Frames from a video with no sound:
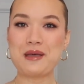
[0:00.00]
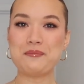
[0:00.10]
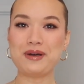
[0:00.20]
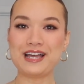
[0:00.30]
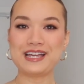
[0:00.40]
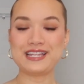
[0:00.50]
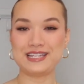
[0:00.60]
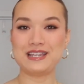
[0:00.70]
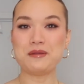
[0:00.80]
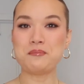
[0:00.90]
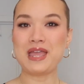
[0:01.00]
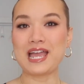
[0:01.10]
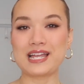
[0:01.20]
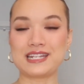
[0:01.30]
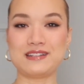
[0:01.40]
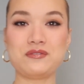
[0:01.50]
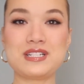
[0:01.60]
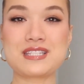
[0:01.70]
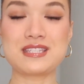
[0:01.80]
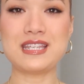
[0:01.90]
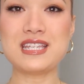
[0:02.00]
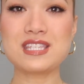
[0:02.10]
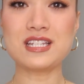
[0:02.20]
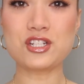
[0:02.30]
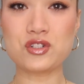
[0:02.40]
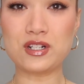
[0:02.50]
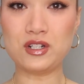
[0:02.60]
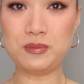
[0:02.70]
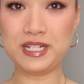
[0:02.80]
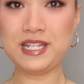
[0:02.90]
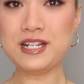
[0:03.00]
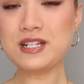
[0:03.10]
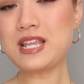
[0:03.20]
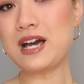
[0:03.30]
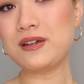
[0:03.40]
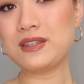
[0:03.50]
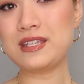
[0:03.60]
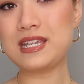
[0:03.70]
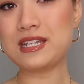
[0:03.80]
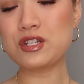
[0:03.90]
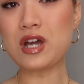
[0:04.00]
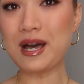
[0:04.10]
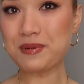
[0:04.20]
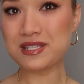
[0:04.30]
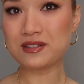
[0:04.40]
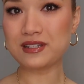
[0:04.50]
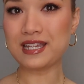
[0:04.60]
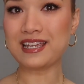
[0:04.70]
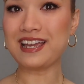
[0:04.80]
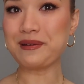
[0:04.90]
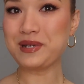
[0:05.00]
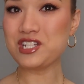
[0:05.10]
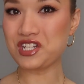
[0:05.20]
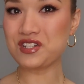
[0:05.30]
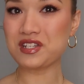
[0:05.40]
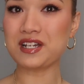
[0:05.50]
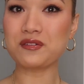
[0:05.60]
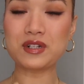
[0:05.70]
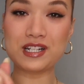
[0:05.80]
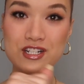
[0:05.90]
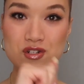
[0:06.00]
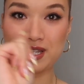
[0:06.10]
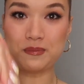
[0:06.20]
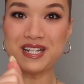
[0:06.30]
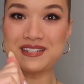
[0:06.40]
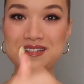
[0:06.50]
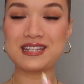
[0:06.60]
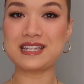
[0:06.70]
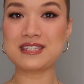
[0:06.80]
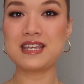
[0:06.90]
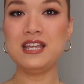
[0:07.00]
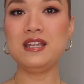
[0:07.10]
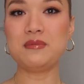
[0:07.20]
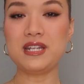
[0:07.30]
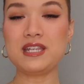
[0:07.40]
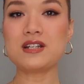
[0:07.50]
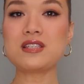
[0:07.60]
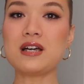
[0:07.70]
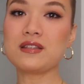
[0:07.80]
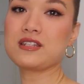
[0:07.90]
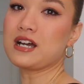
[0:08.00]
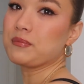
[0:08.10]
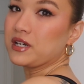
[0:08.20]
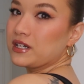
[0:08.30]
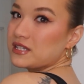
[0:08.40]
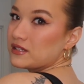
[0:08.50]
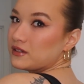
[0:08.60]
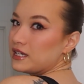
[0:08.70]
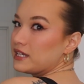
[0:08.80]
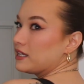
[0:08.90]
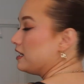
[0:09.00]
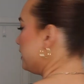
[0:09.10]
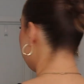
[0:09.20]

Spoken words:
But man, was this a struggle. But here's how the top is looking. I have my jeans on. We're gonna try the button test. But here's how the top part is looking.